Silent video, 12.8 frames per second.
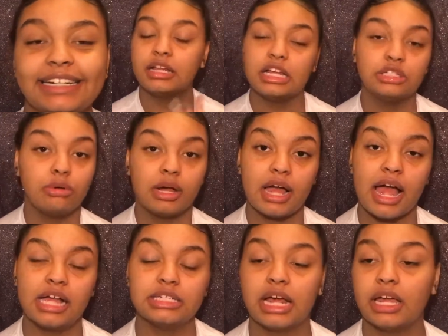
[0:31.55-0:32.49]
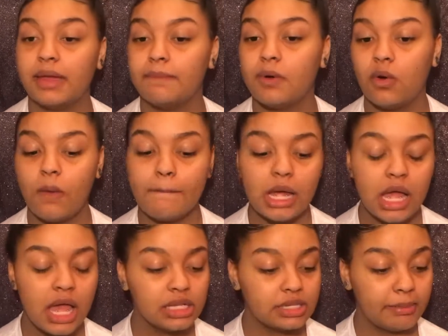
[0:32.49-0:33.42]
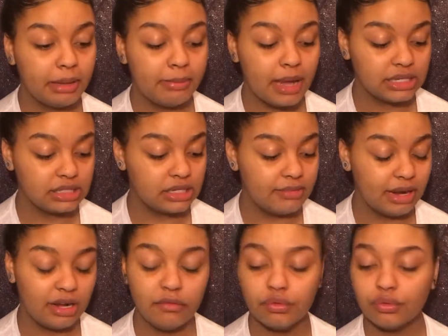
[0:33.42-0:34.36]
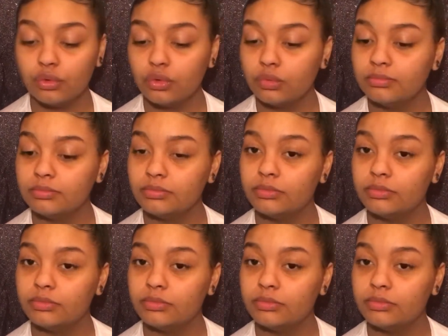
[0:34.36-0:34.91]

Guess what, guys? I came home. There's a big box in my living room.